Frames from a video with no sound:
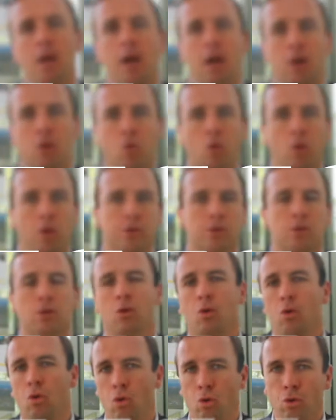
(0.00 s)
across
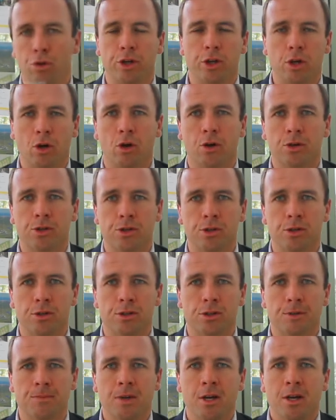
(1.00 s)
all the
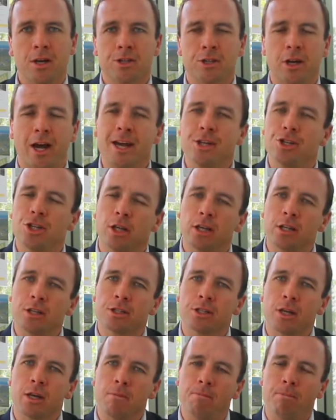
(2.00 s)
auctions. So as you can
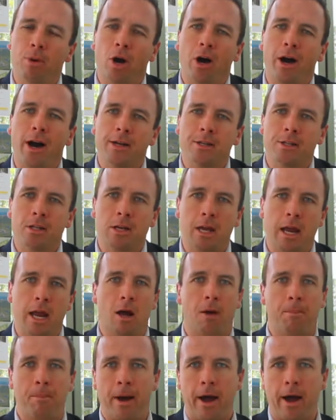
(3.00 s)
see, buyers are
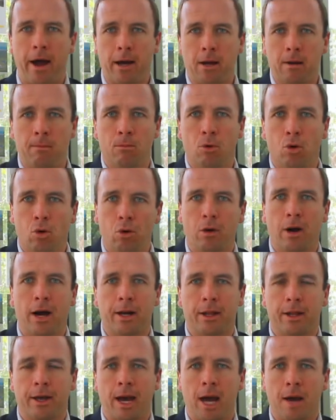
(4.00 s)
now paying more
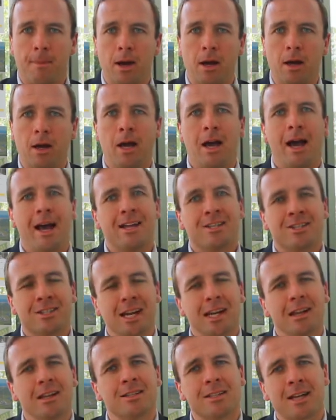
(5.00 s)
under the hammer.
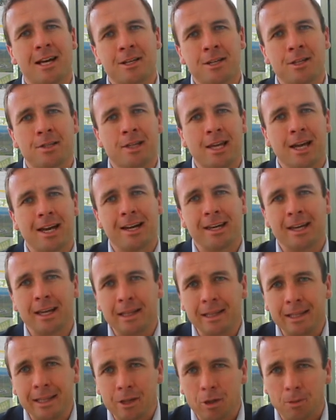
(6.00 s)
Sellers are discounting a
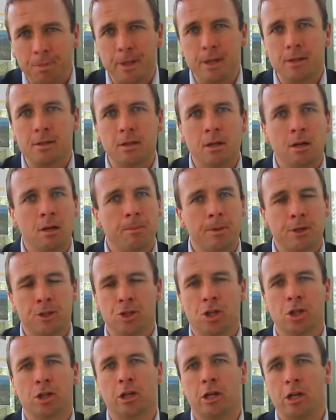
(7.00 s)
little bit, but
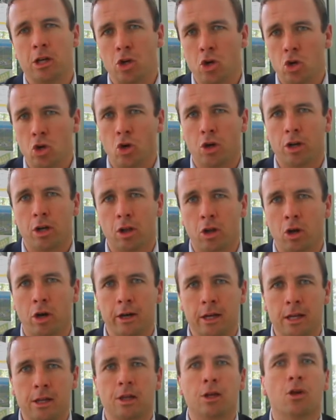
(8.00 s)
certainly not a
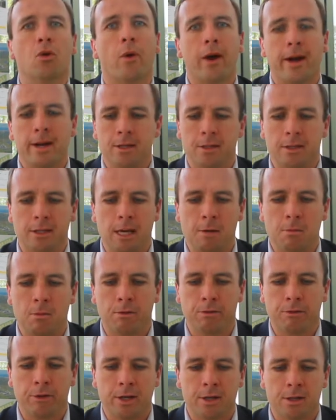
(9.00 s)
lot in the grand scheme
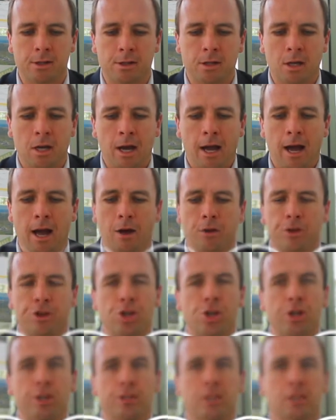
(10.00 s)
of things.
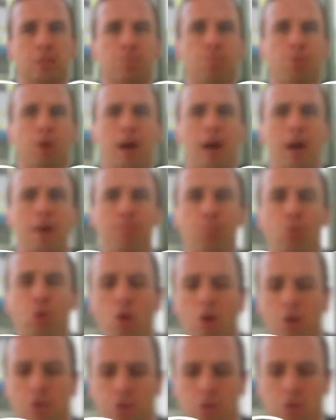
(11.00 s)
36
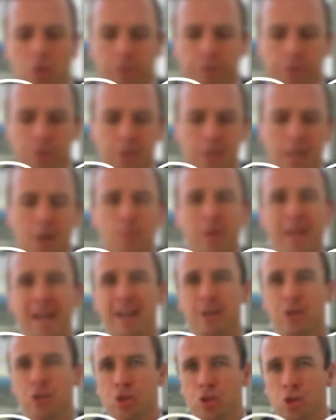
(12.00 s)
pre-auction offers, and we
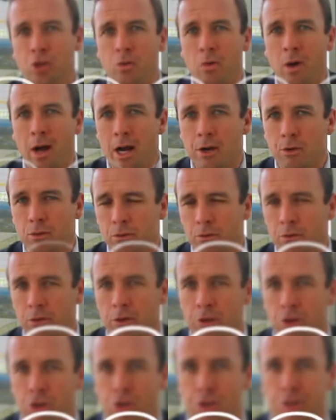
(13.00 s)
had
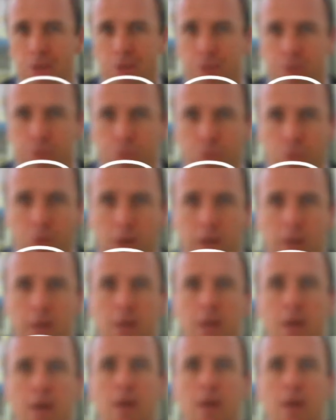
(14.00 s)
233